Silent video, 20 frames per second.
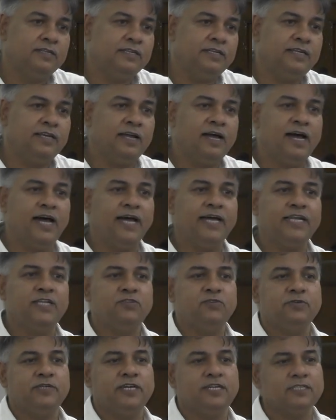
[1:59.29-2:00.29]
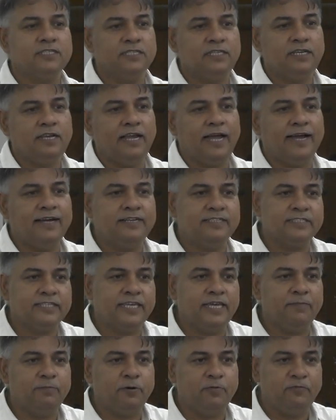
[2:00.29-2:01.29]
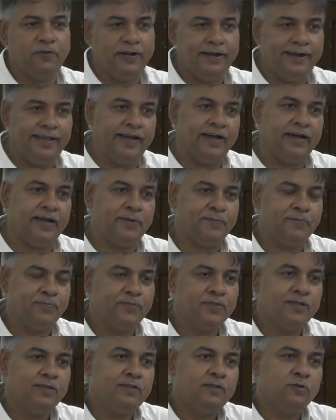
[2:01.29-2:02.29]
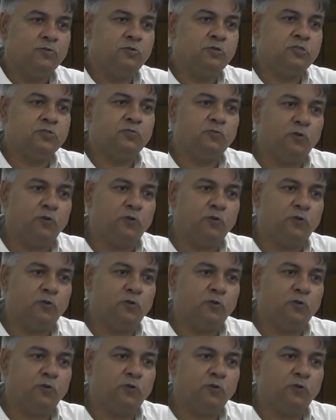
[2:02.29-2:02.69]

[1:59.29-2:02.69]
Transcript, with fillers: in higher education landscape of India whose